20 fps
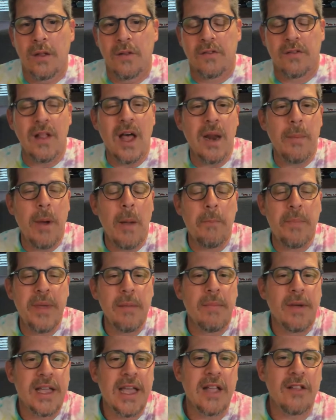It's not about
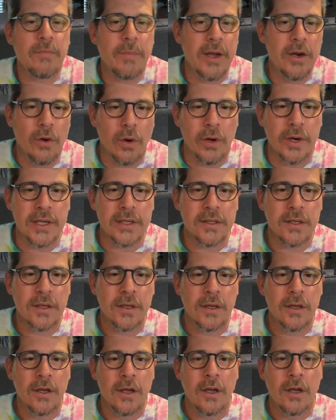being against minorities.
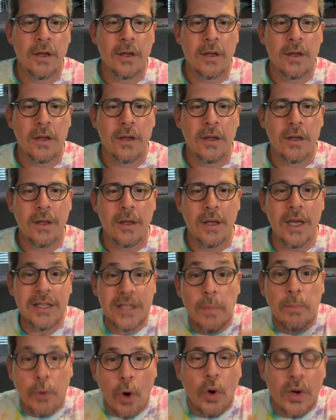
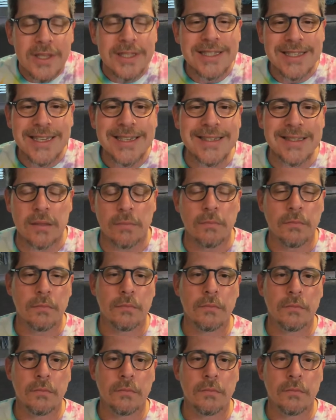It's a broken system.